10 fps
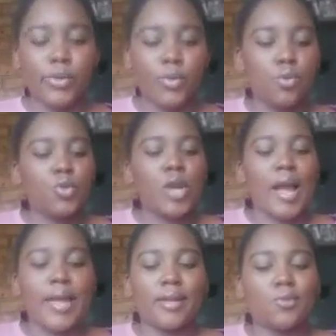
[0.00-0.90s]
you're
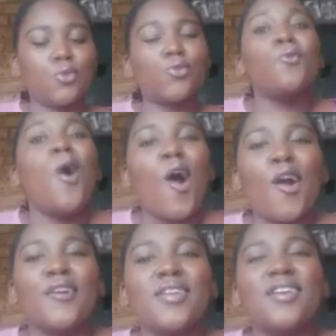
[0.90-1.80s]
trying too
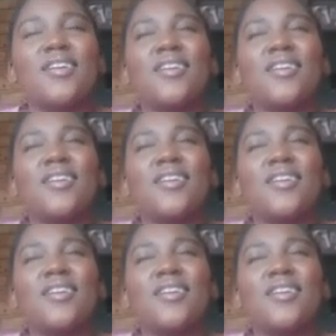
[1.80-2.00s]
hard.